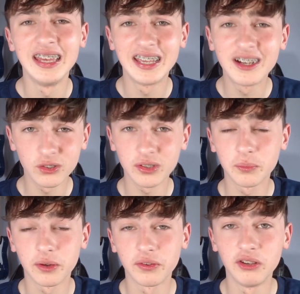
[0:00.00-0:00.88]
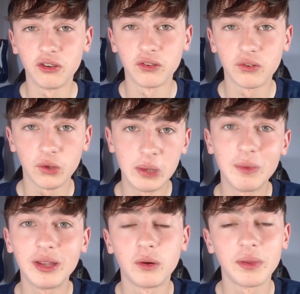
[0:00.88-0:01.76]
He got subbed off injured, so he
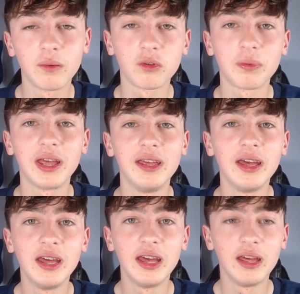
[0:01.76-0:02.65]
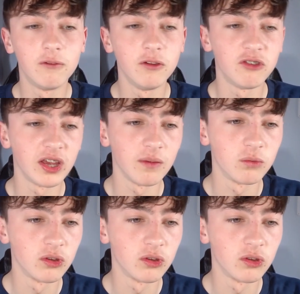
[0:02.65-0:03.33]
may not be able to play in future games.